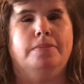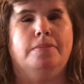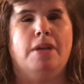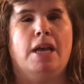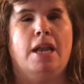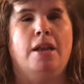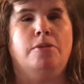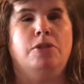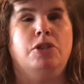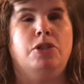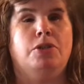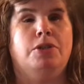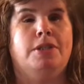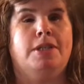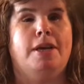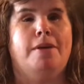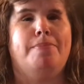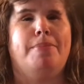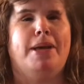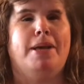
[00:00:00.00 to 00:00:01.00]
And it was
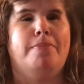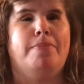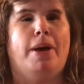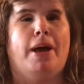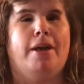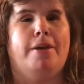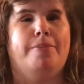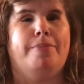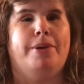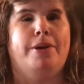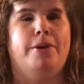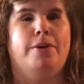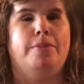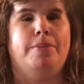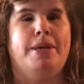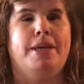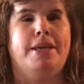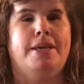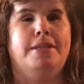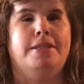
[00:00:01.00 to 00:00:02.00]
usually a big pot of pinto
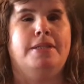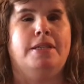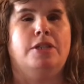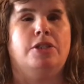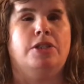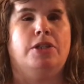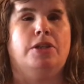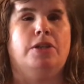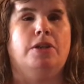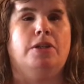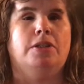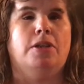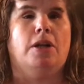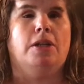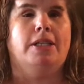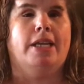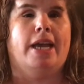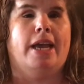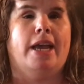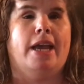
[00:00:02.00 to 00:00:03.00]
beans that she cooked
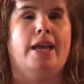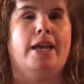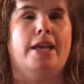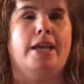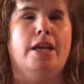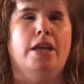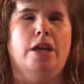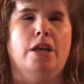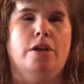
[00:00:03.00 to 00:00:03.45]
all day,